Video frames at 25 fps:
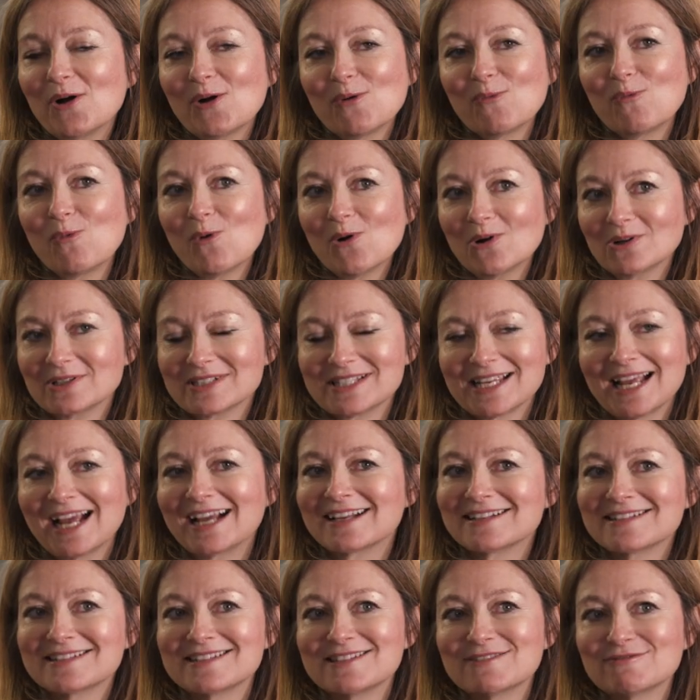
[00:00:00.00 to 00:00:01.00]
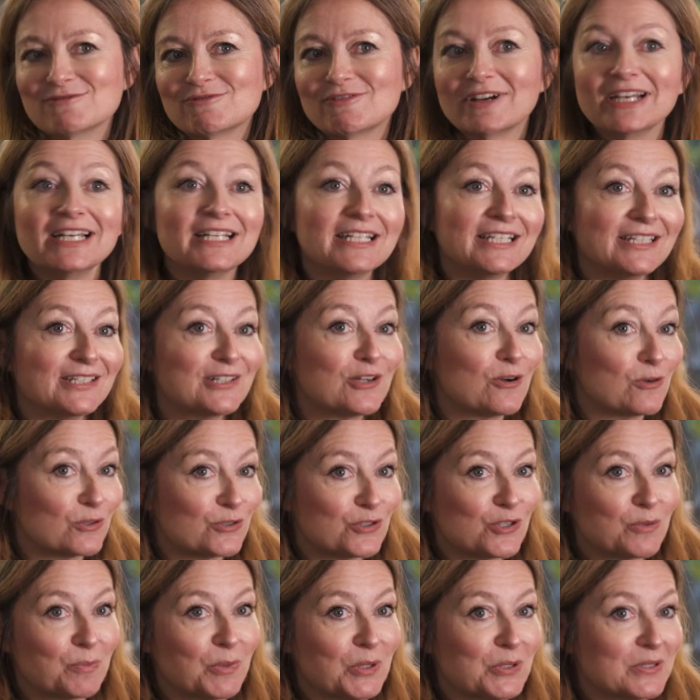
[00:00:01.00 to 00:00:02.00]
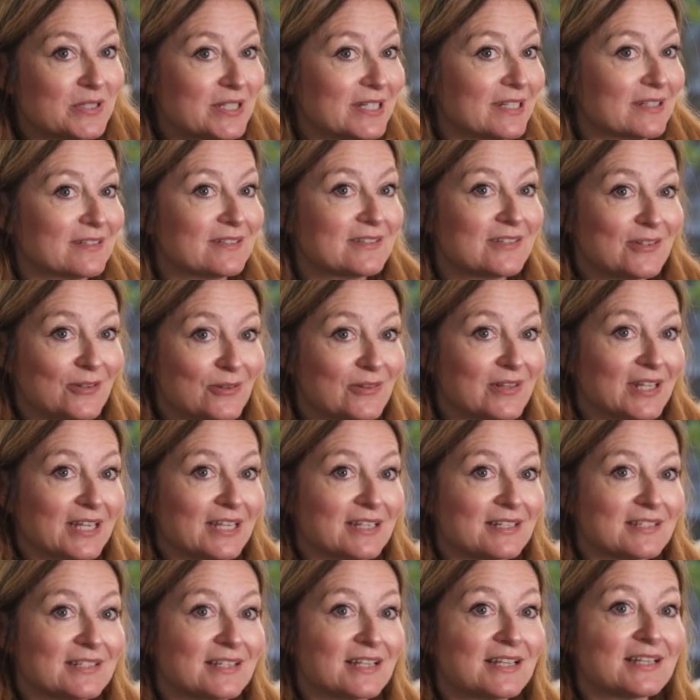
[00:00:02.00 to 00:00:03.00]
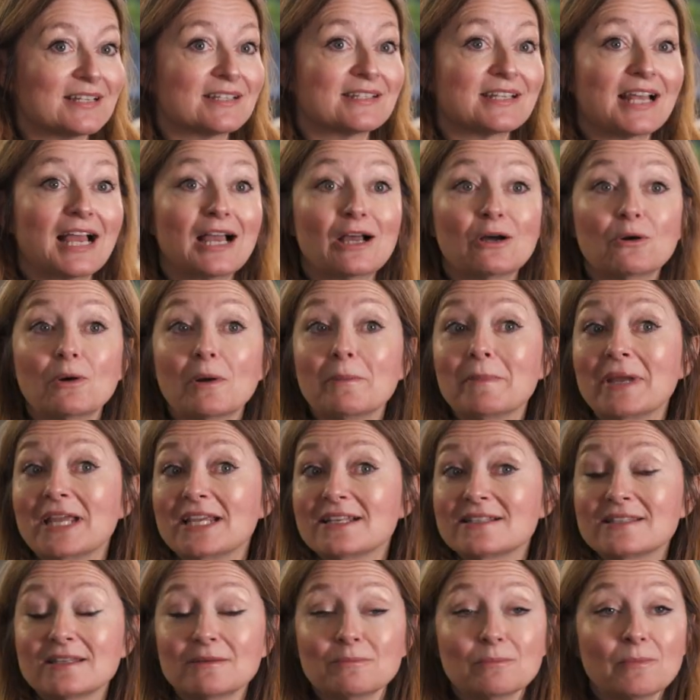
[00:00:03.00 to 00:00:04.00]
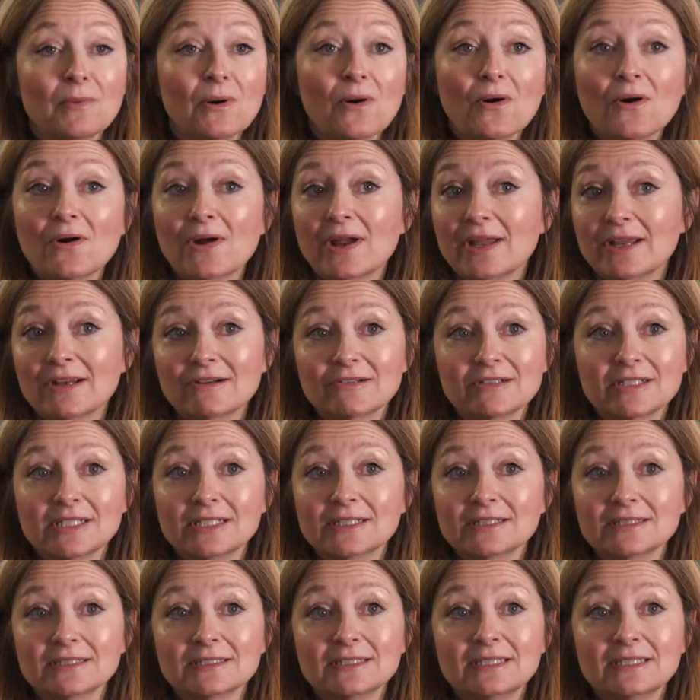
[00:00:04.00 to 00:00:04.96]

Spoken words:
What has really contributed to this is our amazing bar area.